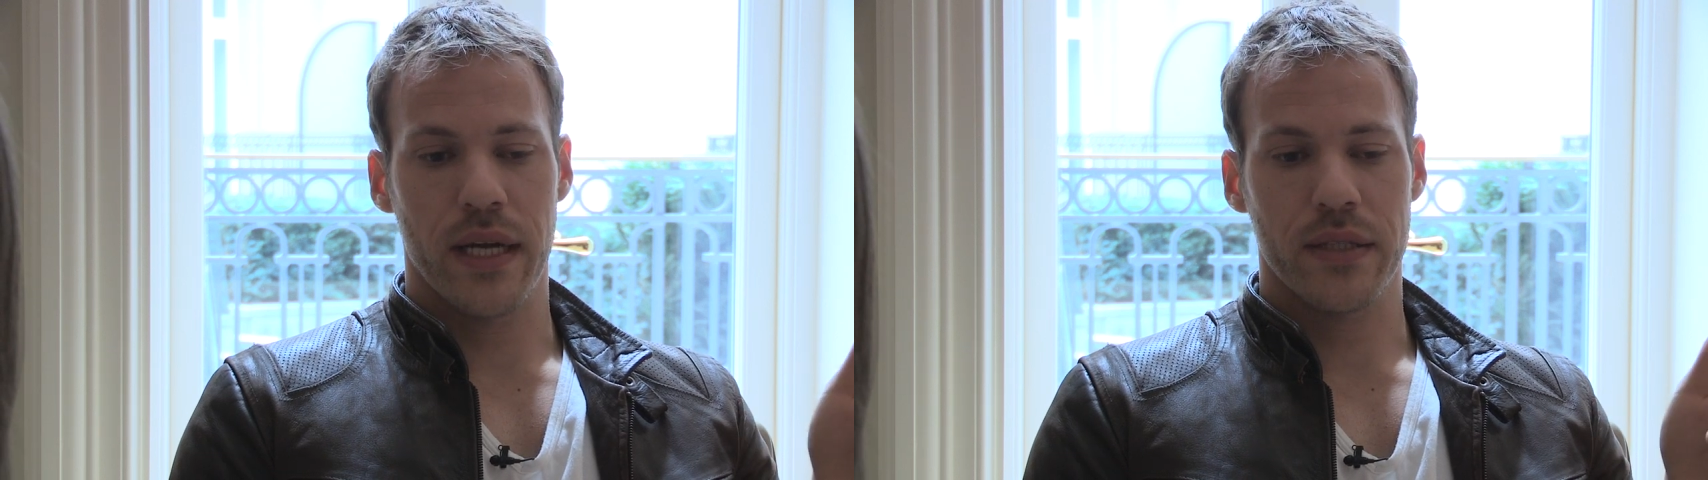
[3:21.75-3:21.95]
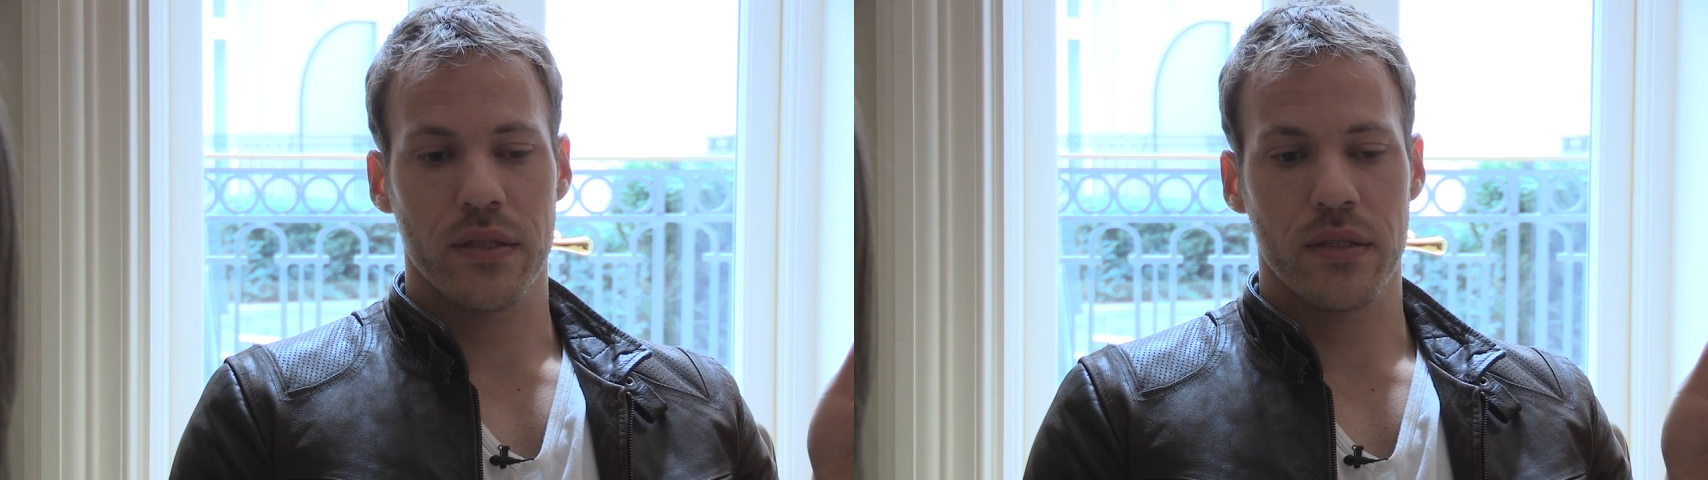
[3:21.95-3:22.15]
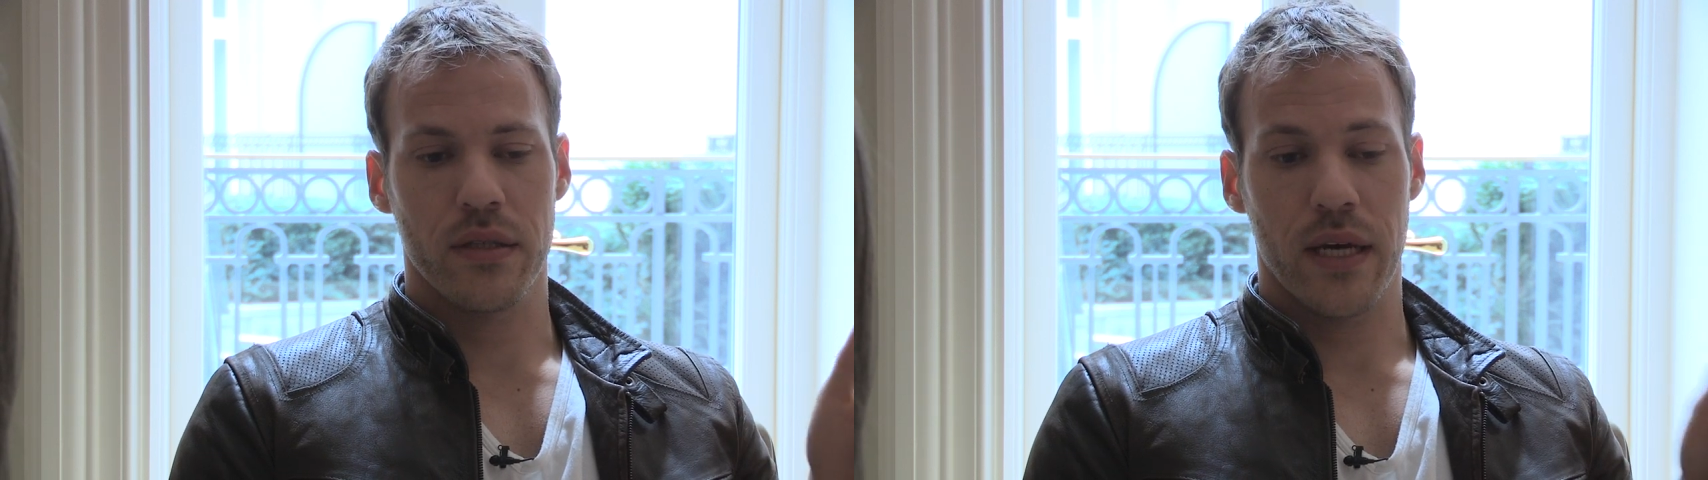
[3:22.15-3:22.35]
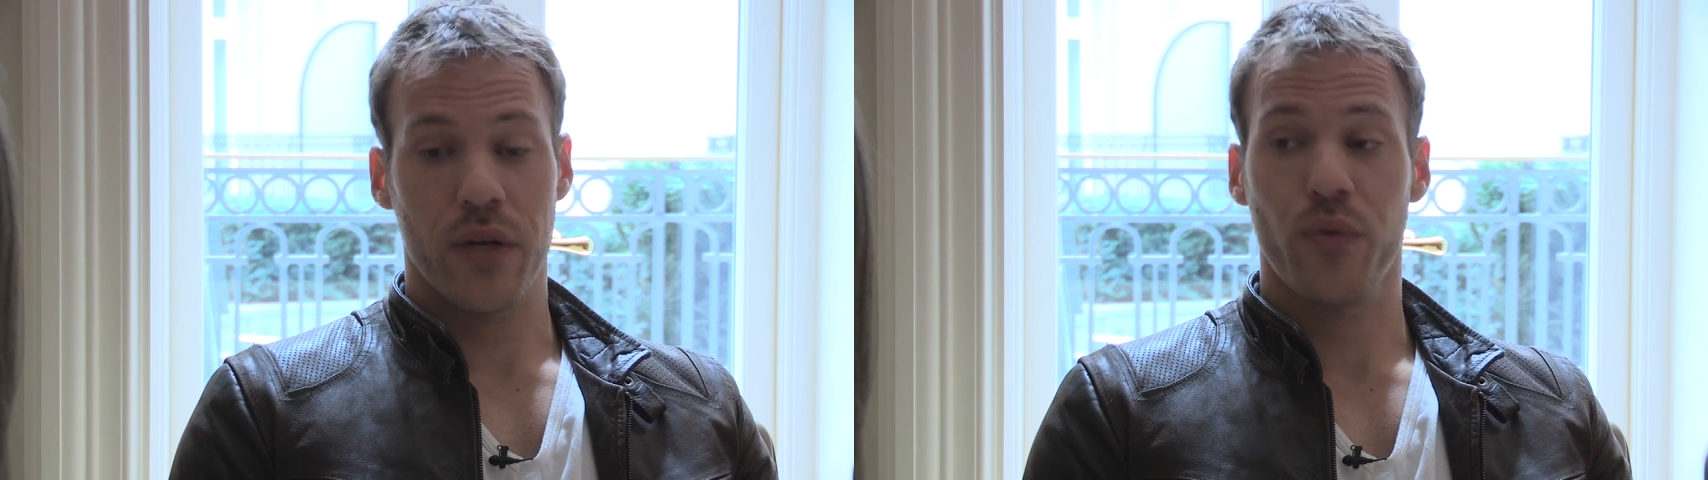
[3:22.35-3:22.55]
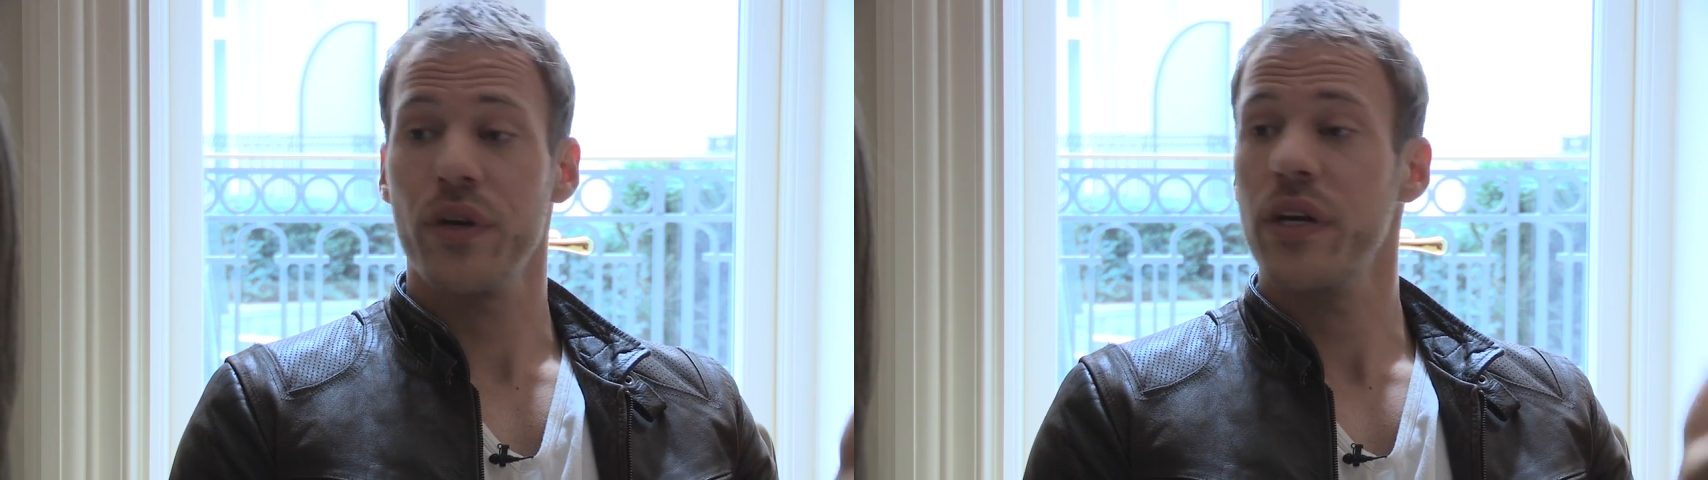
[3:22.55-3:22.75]
had
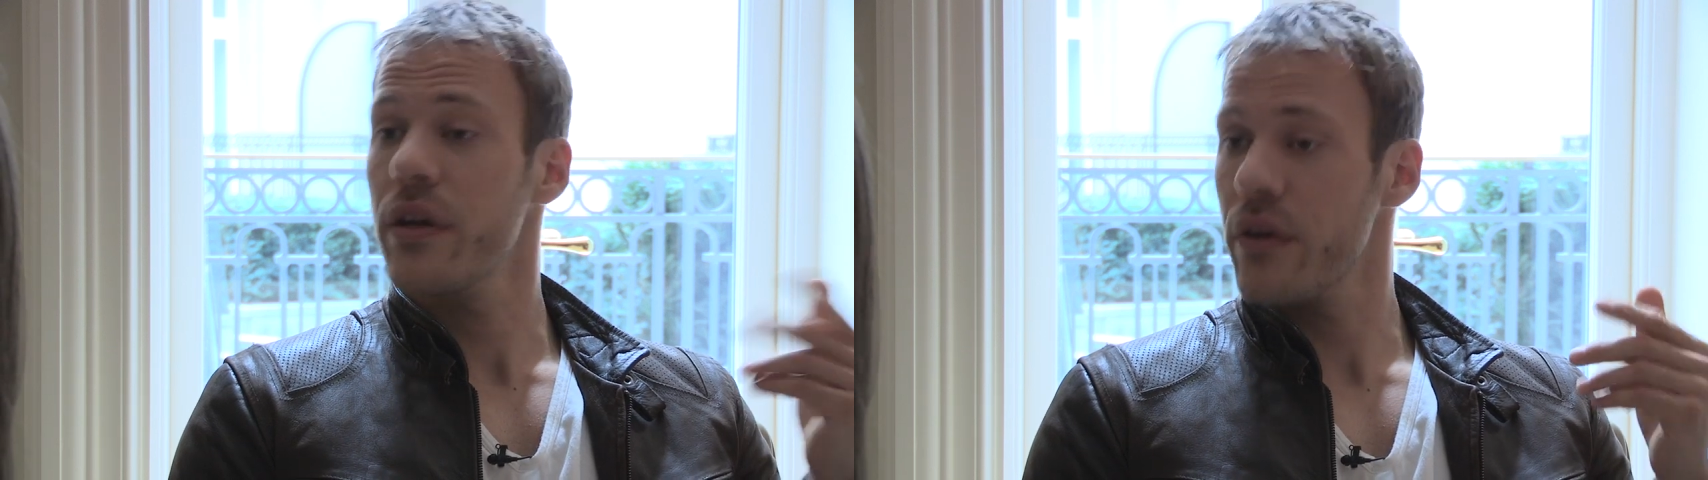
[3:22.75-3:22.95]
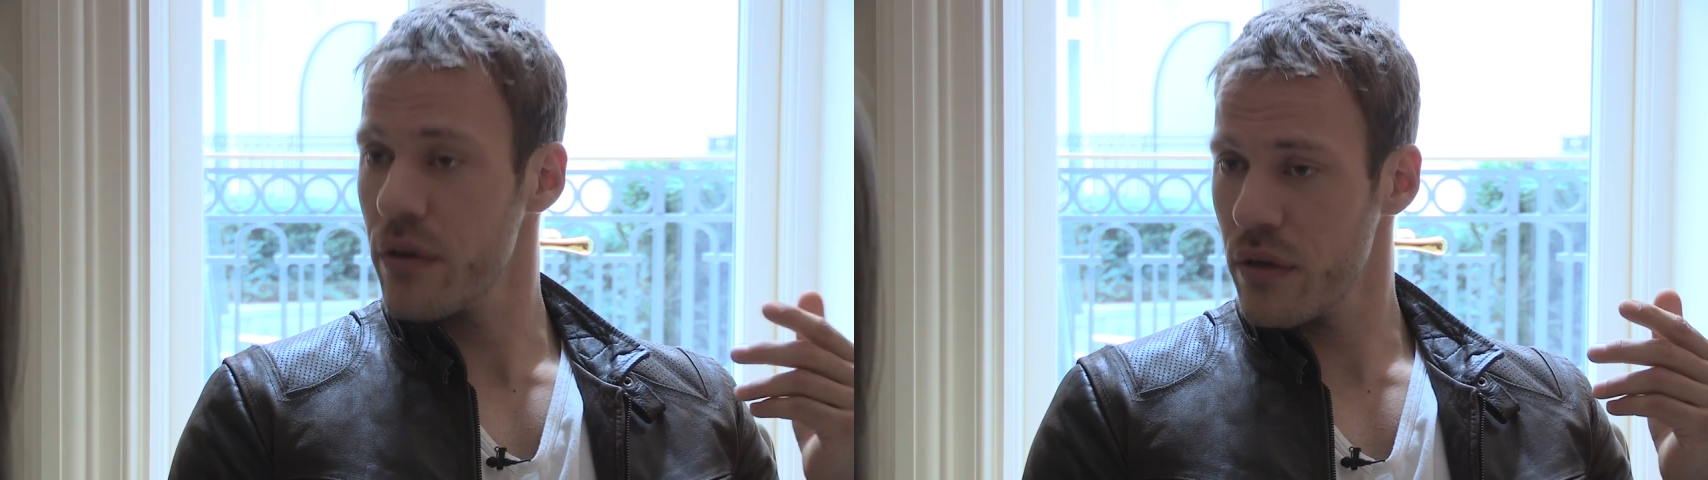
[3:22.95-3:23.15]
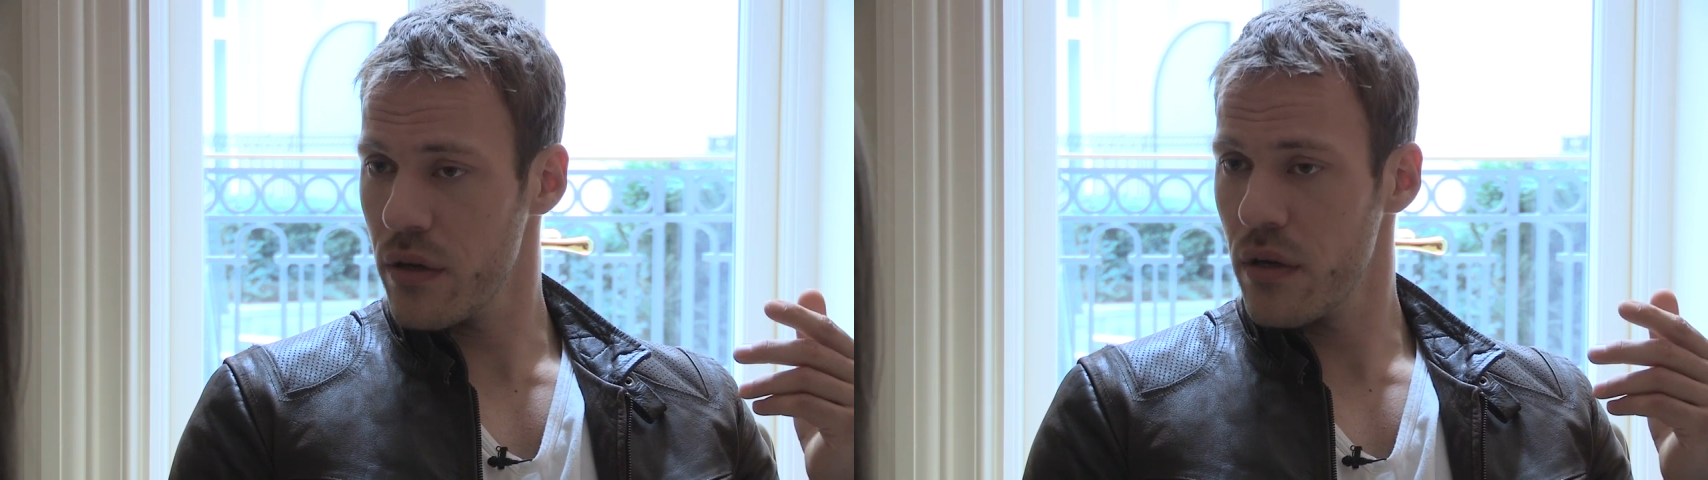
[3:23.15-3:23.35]
a career here.